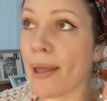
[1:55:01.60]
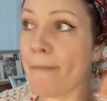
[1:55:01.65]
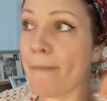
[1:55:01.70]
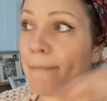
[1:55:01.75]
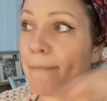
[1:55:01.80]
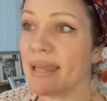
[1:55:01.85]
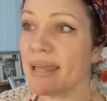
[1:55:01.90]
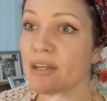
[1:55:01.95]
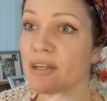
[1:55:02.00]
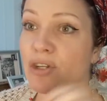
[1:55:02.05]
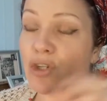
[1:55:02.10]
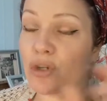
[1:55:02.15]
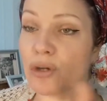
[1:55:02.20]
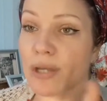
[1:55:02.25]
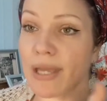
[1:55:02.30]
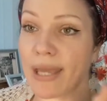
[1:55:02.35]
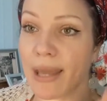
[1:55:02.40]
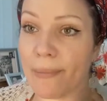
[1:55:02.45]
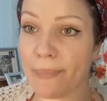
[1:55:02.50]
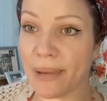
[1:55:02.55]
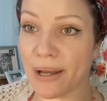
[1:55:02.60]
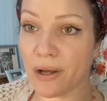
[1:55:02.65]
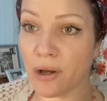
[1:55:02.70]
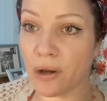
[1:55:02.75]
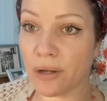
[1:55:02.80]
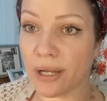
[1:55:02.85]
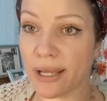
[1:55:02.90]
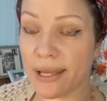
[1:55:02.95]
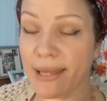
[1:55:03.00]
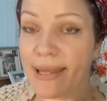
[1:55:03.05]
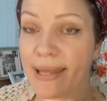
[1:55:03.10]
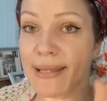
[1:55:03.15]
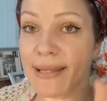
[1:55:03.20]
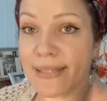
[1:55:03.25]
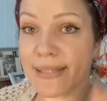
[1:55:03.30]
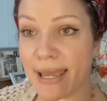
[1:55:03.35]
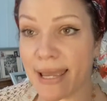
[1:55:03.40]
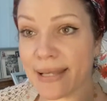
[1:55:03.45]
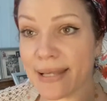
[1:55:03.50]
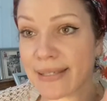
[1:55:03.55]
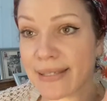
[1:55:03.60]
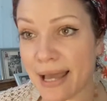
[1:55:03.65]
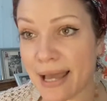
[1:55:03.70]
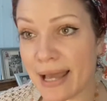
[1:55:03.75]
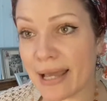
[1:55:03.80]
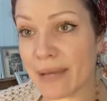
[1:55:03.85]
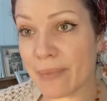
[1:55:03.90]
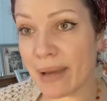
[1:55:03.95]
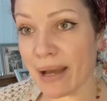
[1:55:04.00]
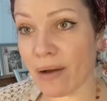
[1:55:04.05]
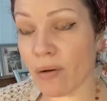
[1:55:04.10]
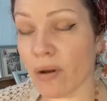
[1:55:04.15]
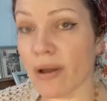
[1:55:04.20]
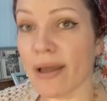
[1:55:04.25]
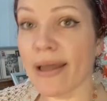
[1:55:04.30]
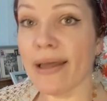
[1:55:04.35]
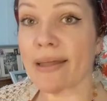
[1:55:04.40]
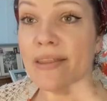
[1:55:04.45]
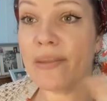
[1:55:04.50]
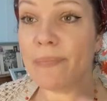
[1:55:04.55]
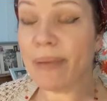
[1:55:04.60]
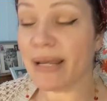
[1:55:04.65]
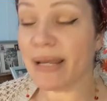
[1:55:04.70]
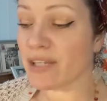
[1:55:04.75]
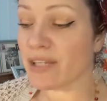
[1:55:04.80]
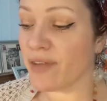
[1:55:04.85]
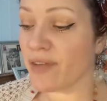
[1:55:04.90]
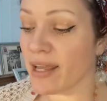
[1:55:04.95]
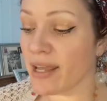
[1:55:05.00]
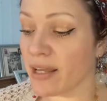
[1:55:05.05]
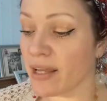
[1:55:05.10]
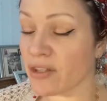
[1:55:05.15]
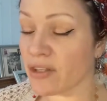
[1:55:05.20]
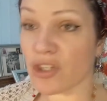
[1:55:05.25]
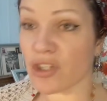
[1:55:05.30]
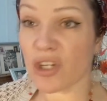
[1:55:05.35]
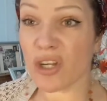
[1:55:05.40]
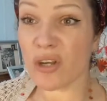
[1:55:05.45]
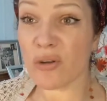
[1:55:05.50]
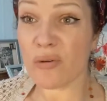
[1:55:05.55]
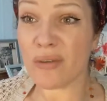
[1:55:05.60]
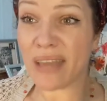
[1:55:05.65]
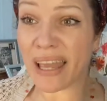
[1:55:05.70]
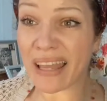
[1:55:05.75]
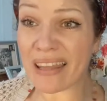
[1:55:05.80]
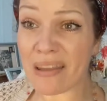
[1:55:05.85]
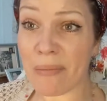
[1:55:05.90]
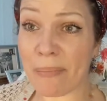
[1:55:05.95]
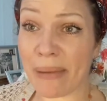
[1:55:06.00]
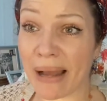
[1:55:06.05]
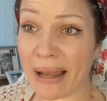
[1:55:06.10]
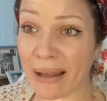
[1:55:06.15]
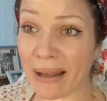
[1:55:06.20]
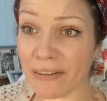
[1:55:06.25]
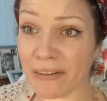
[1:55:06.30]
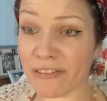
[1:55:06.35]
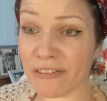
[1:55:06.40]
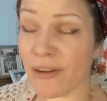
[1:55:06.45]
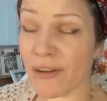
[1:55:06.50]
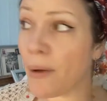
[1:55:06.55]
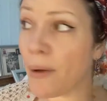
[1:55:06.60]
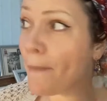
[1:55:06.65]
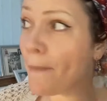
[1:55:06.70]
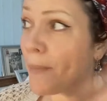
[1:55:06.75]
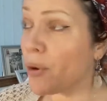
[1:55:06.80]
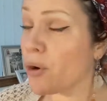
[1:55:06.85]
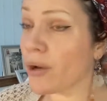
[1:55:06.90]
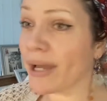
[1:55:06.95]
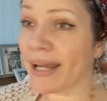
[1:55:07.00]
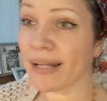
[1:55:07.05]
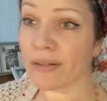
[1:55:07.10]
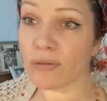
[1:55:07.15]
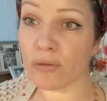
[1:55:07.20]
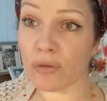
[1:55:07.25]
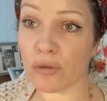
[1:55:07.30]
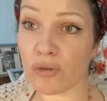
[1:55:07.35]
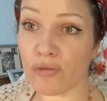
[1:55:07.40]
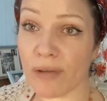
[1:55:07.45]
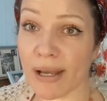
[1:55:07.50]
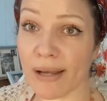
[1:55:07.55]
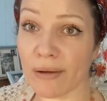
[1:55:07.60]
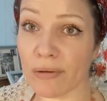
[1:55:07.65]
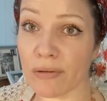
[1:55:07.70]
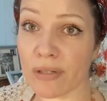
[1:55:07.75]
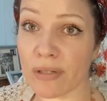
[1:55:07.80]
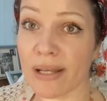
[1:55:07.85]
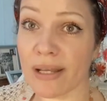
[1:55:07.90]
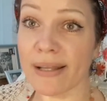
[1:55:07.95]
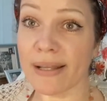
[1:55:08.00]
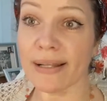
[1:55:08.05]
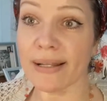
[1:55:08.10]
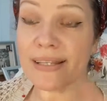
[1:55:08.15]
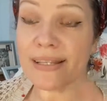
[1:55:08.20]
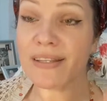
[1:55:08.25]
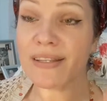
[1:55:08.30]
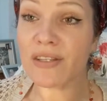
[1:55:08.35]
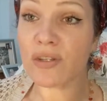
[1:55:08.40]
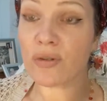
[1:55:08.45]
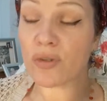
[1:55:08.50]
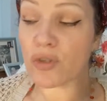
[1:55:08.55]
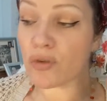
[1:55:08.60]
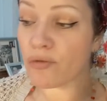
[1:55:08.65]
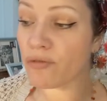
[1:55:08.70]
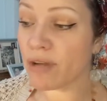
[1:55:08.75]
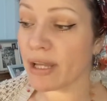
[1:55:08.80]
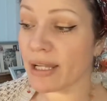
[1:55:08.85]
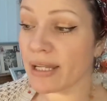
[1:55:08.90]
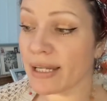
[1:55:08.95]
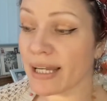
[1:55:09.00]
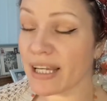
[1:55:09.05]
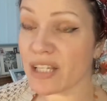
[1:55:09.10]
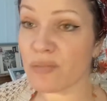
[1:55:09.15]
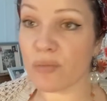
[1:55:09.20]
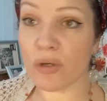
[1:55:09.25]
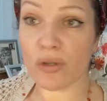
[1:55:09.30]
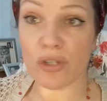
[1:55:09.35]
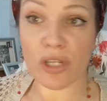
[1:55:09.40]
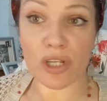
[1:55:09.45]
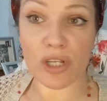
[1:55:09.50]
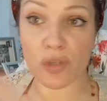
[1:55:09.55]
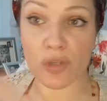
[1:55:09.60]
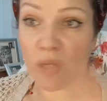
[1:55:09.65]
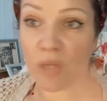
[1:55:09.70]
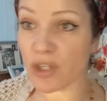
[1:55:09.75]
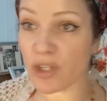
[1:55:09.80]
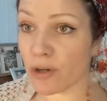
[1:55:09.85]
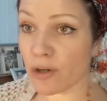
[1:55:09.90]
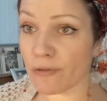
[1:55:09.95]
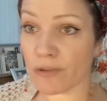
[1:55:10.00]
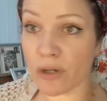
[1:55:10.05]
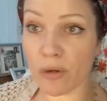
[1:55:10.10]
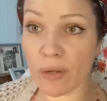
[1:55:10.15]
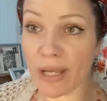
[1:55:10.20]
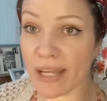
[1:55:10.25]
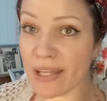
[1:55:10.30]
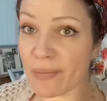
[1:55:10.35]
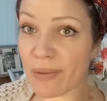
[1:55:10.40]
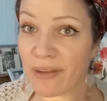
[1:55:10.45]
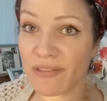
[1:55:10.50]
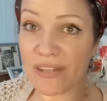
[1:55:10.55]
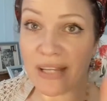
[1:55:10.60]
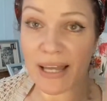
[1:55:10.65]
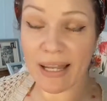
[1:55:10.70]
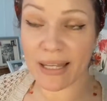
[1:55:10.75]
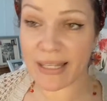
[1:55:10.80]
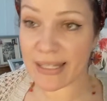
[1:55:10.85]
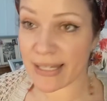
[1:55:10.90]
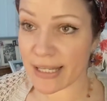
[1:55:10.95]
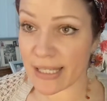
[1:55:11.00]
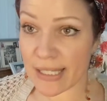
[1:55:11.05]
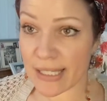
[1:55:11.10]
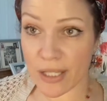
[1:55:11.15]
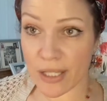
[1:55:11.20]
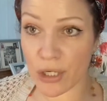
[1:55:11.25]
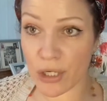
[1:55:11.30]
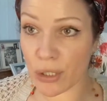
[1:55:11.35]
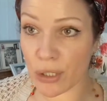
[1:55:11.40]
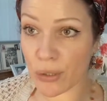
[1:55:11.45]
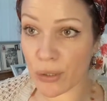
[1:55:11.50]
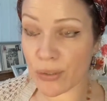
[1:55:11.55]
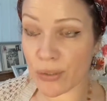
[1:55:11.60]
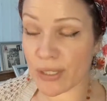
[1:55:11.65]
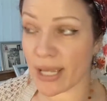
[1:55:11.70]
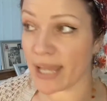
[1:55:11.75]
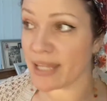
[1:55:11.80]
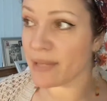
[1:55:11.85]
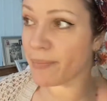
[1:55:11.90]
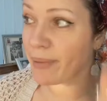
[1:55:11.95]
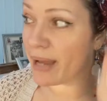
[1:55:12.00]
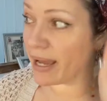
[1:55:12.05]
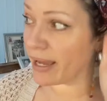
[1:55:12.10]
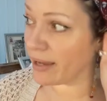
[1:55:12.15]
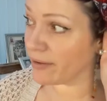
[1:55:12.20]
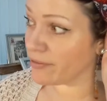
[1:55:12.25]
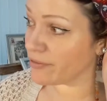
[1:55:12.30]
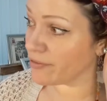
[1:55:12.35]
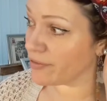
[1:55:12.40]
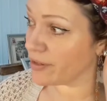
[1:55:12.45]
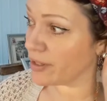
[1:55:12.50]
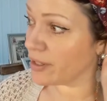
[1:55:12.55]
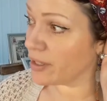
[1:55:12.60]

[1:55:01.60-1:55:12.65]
making sure you get back on it. Take time out. The best thing to do, get in the bath, put candles round, listen to some really nice music, switch off. Don't get in the bath, start listening to the news. Get in the bath